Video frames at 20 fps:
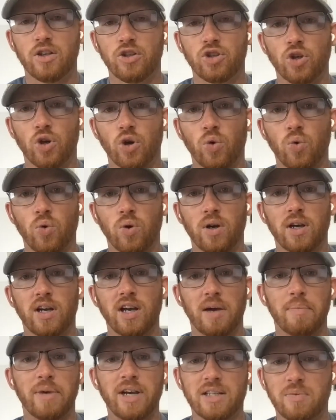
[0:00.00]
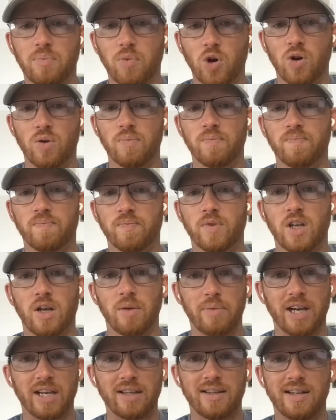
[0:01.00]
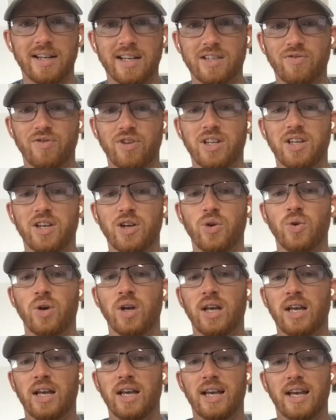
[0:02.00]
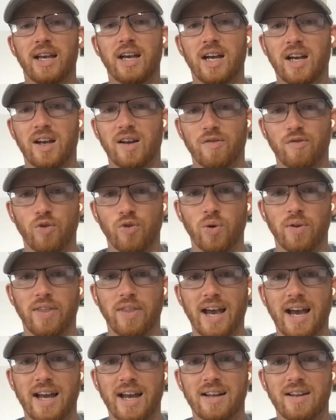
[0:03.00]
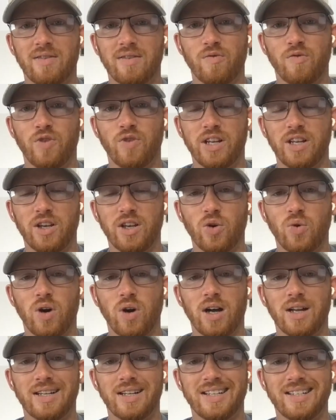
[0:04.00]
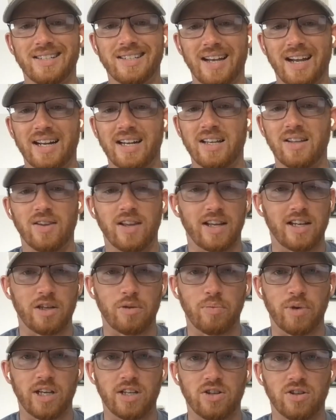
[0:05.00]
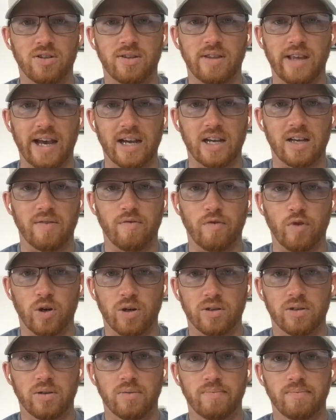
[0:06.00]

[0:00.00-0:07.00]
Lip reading: So come back tomorrow, come back to the next video for that video on designing landing pages that convert.